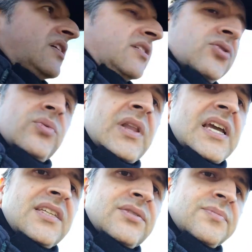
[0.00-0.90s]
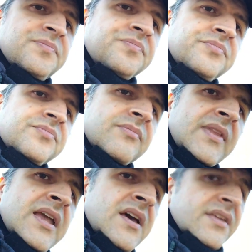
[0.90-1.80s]
that they don't like you.
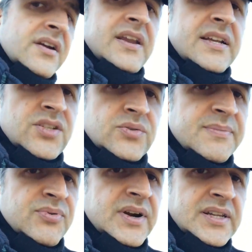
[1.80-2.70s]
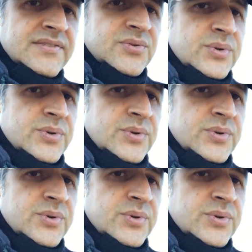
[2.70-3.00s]
They're connected to you temporarily, of